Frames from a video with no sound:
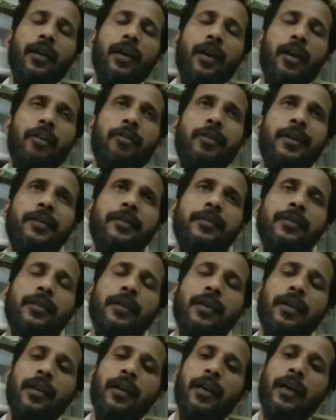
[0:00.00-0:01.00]
However,
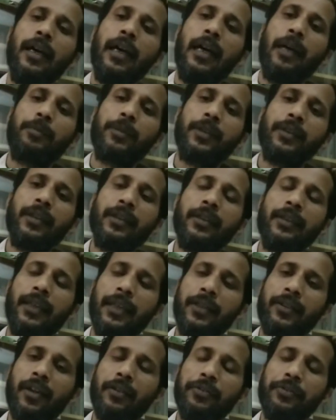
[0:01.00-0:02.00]
after the
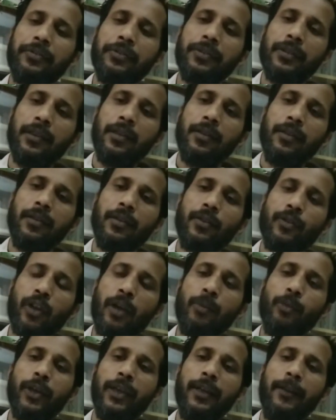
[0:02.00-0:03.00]
death of
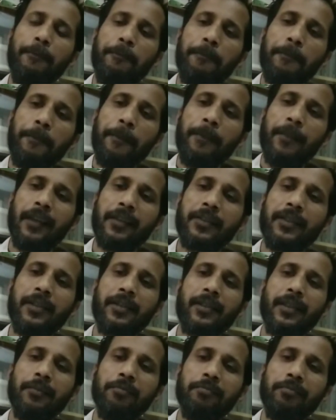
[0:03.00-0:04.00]
Cromwell, the
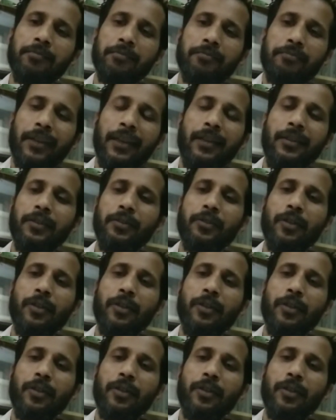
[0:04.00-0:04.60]
system failed to